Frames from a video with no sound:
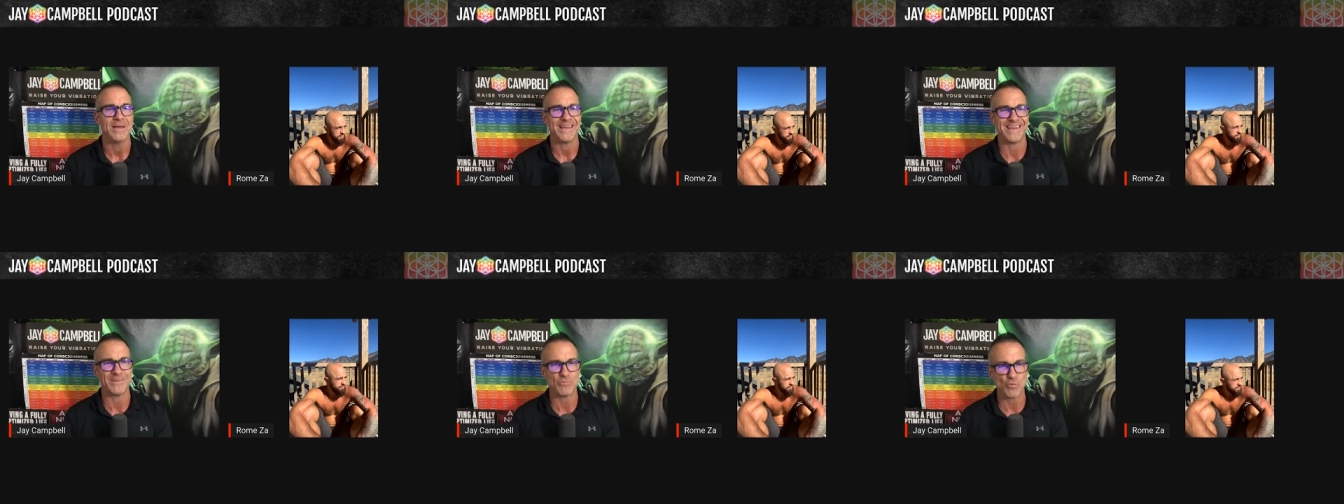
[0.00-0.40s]

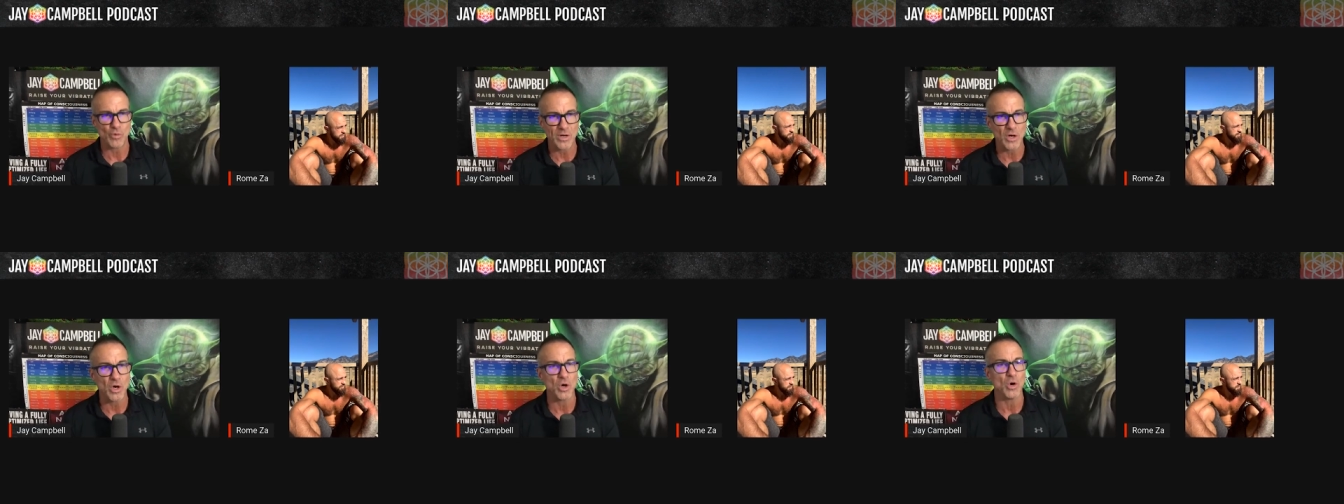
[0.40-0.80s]
It
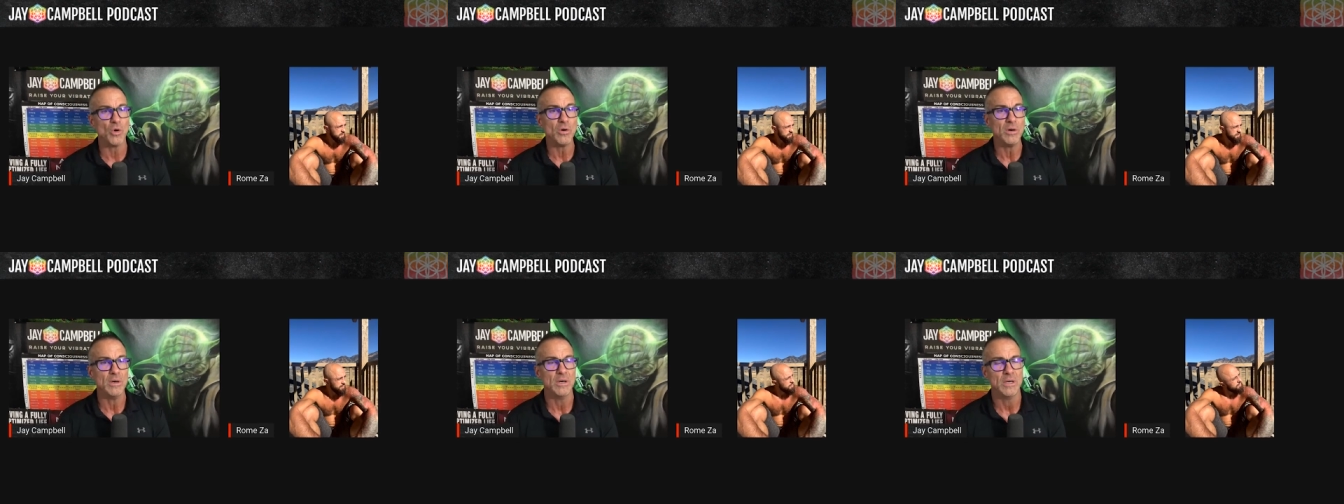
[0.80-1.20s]

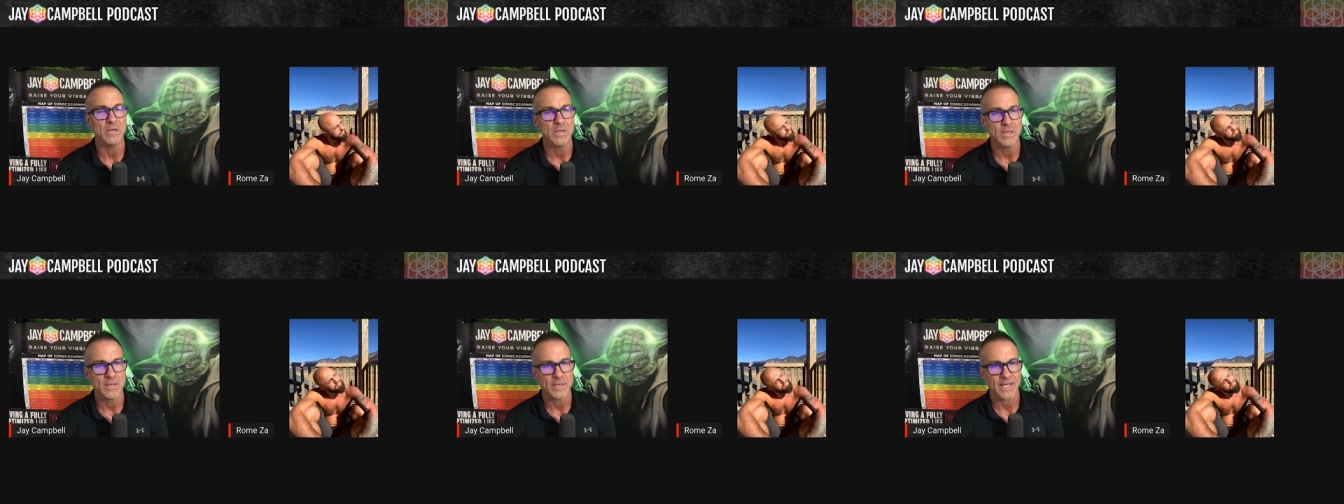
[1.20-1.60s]
will
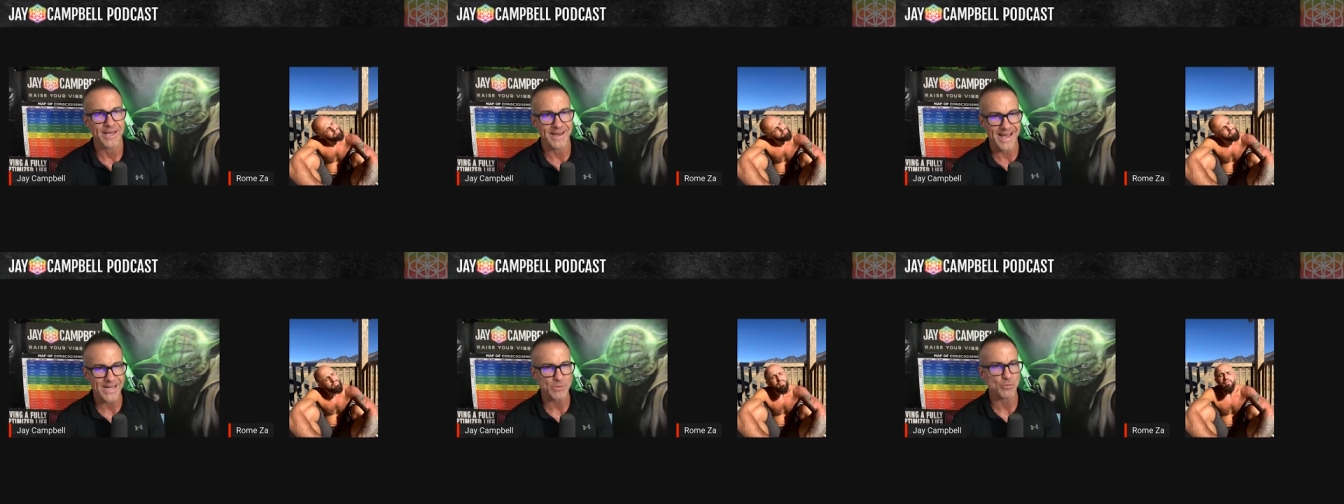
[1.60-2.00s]

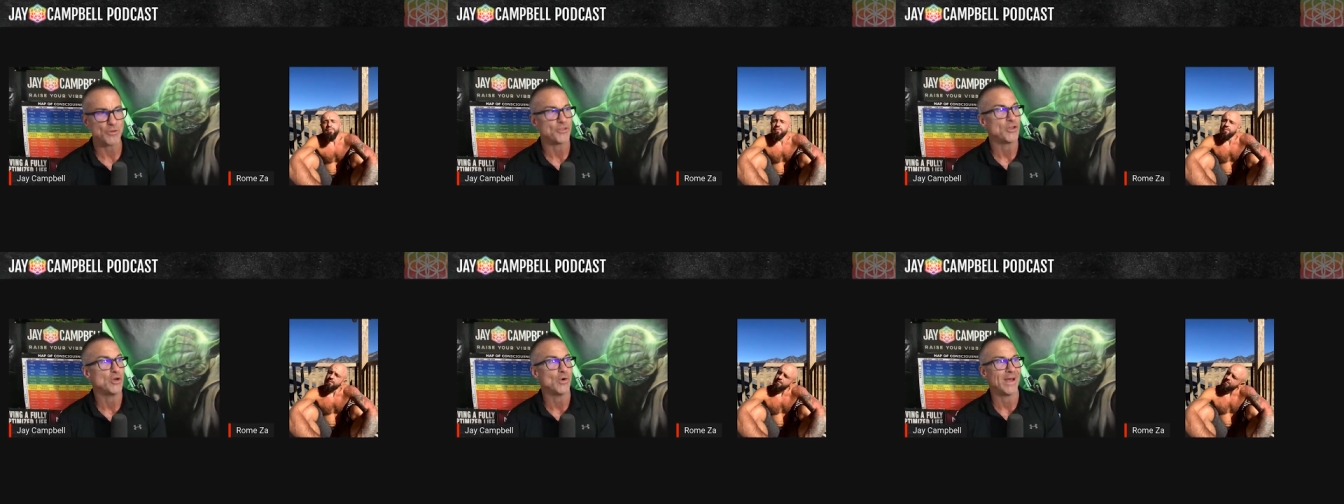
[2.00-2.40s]
connect
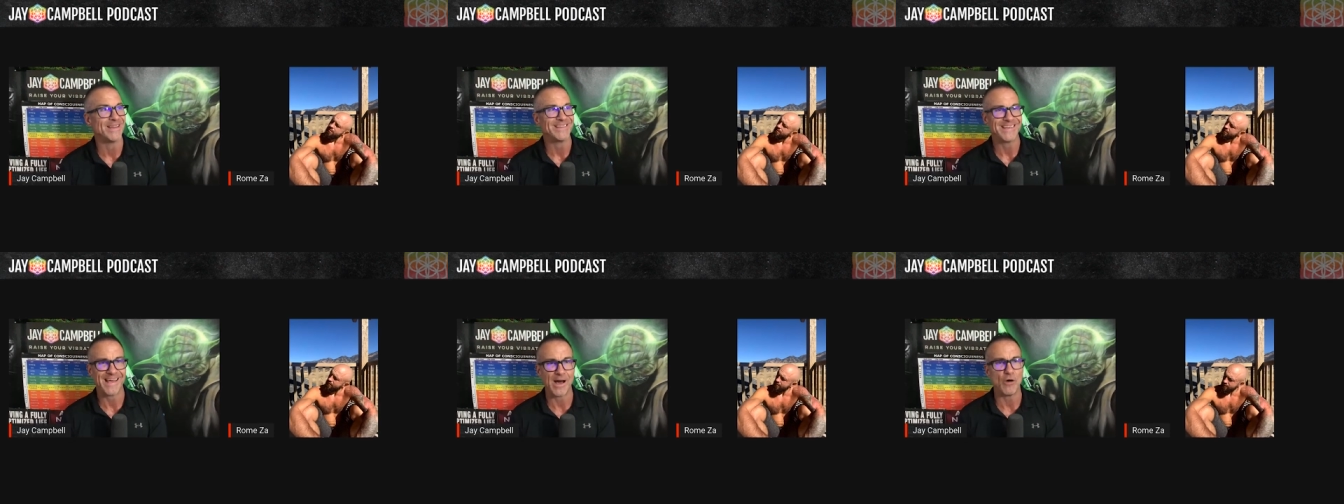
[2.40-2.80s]
with you
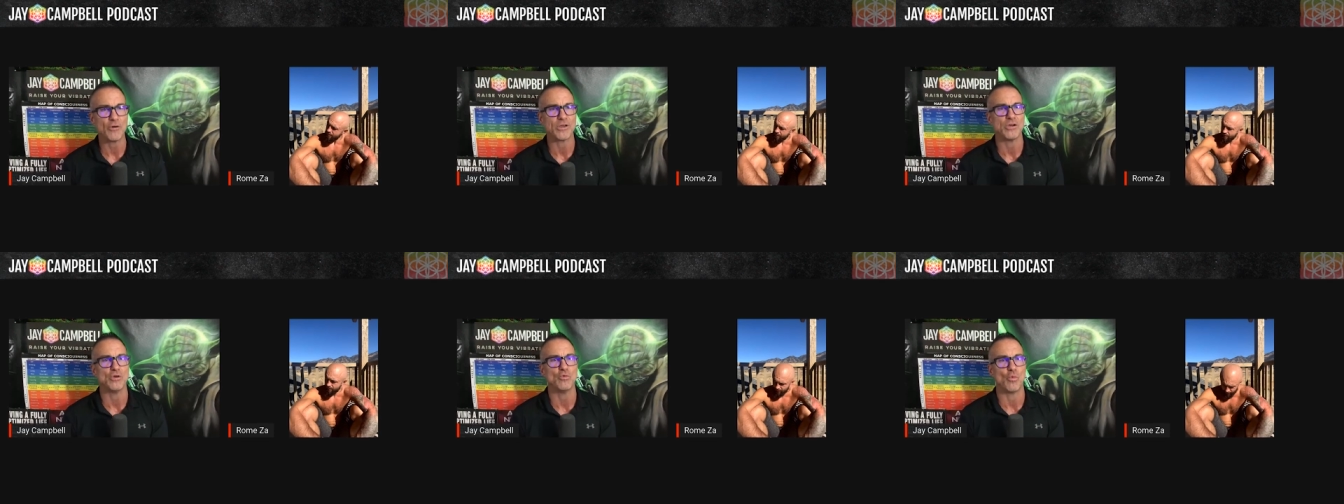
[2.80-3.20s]
and tell
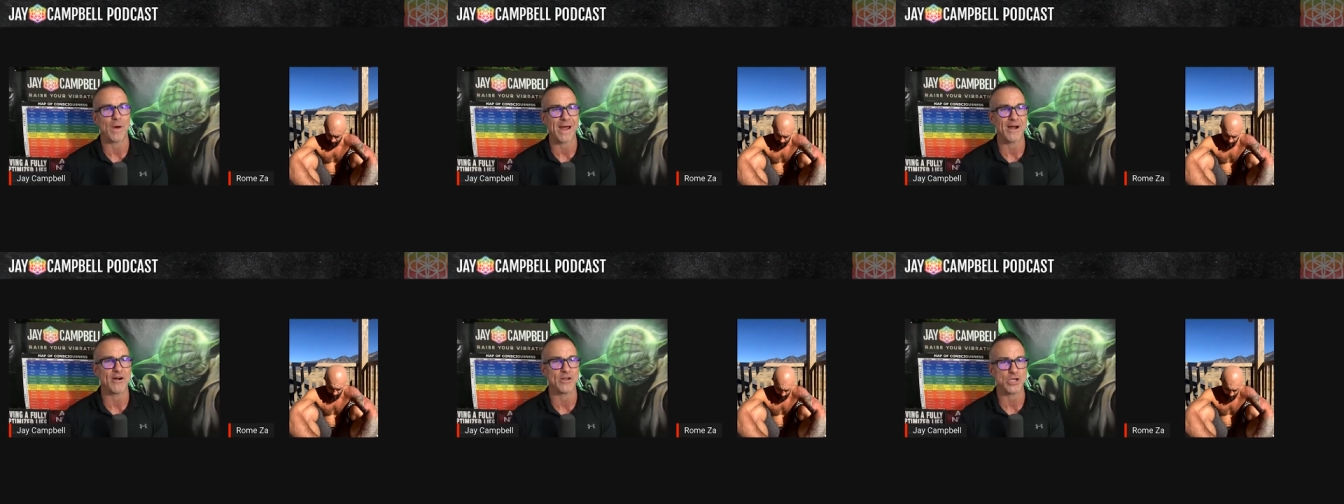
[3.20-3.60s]
you
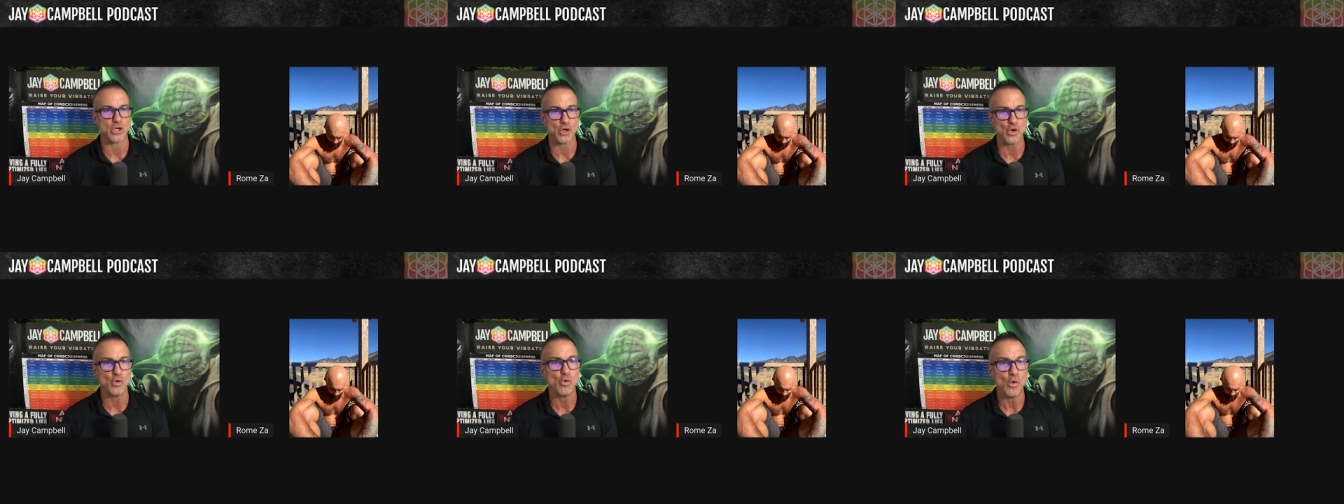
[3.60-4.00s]
where
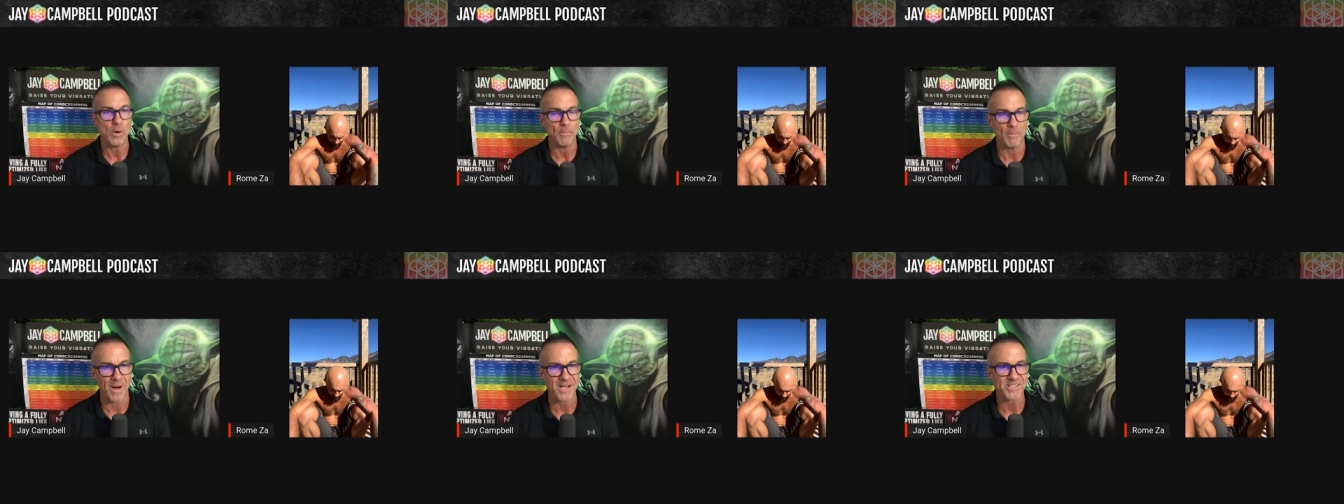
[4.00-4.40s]
you
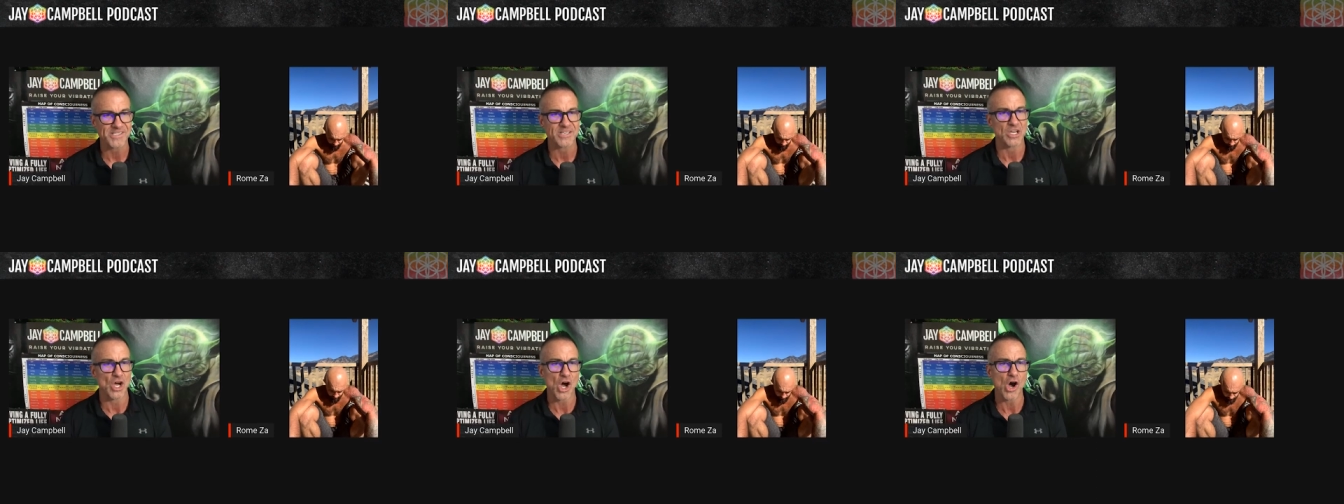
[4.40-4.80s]

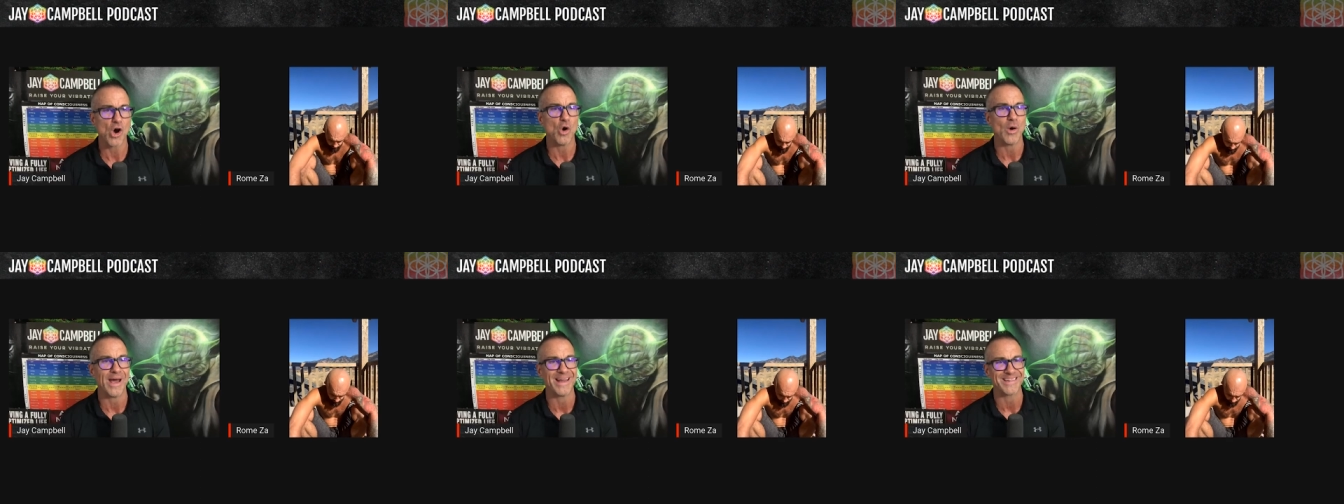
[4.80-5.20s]
must
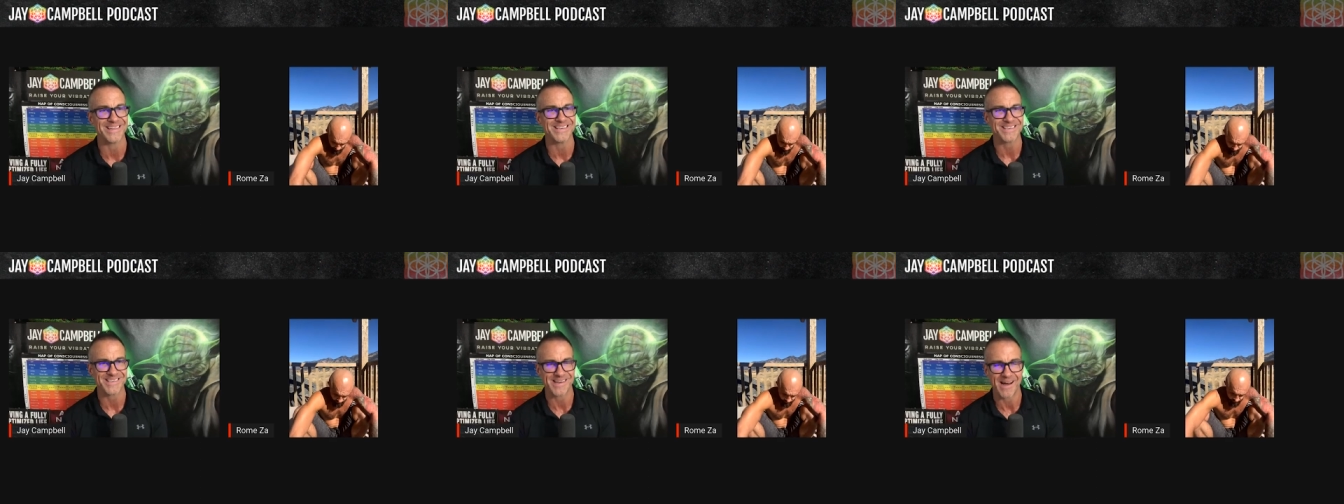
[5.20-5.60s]
go at
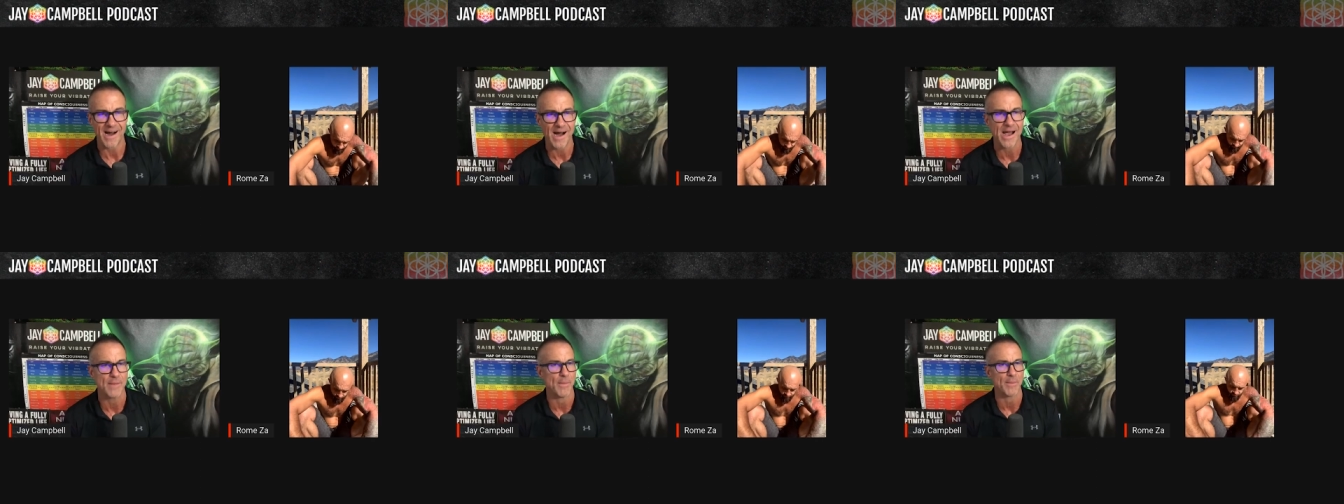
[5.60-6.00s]
this
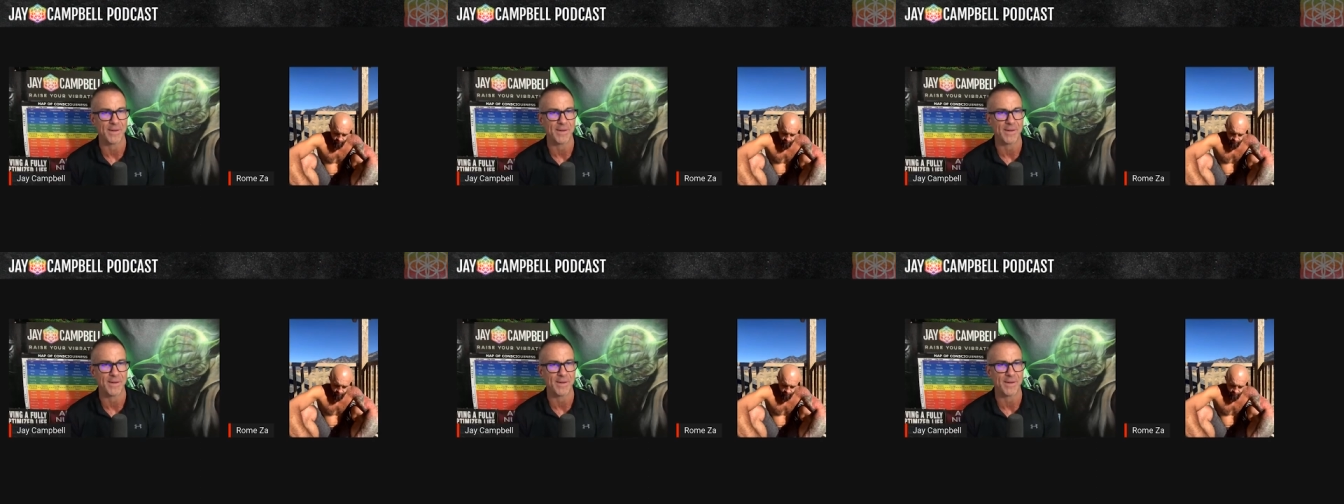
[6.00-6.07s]
time.